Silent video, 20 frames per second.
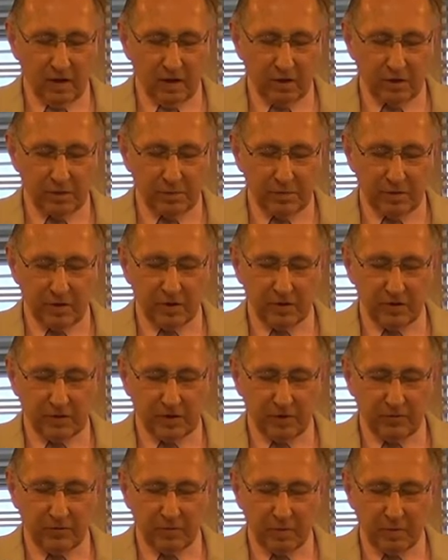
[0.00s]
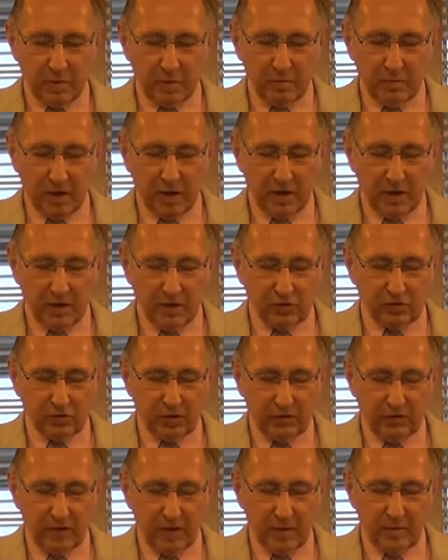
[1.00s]
Her spirit slipped from her body as
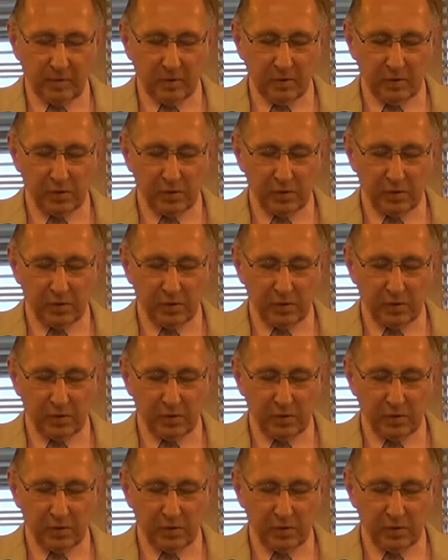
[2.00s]
our family